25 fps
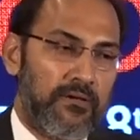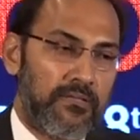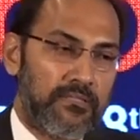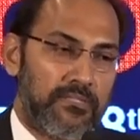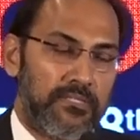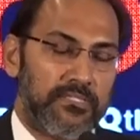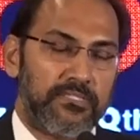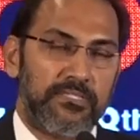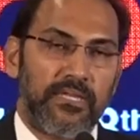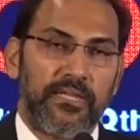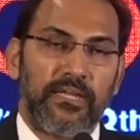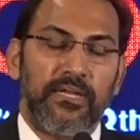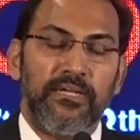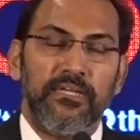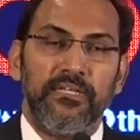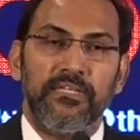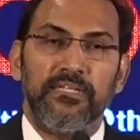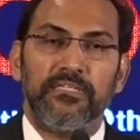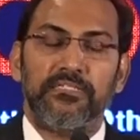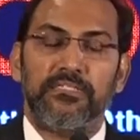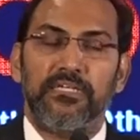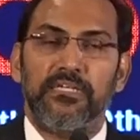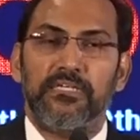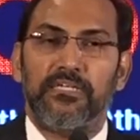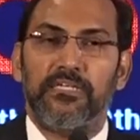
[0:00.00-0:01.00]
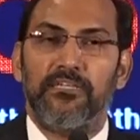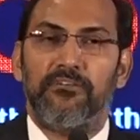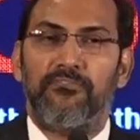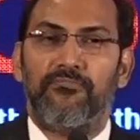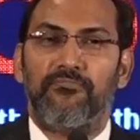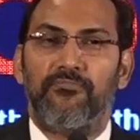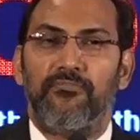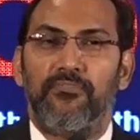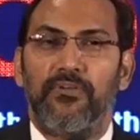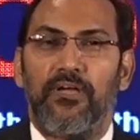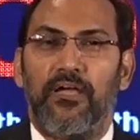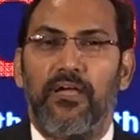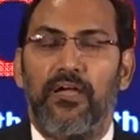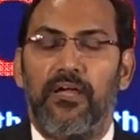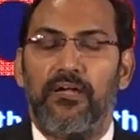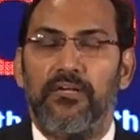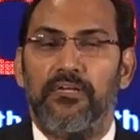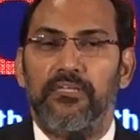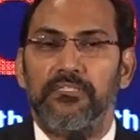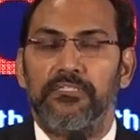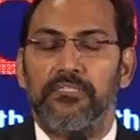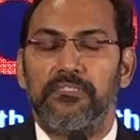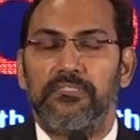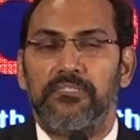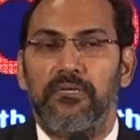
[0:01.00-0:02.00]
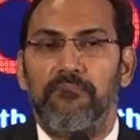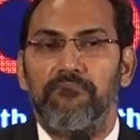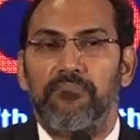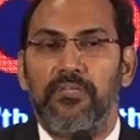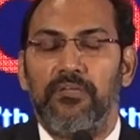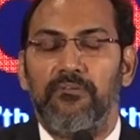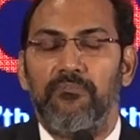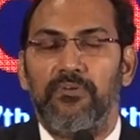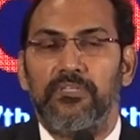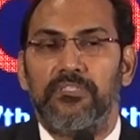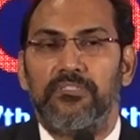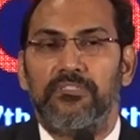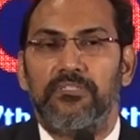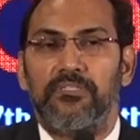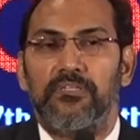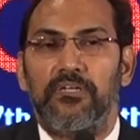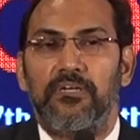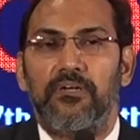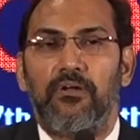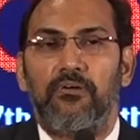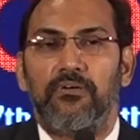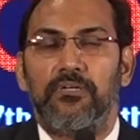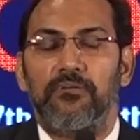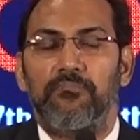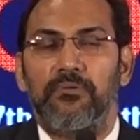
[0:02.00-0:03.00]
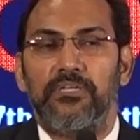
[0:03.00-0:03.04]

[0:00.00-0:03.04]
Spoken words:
The second initiative, and this is something which Dr.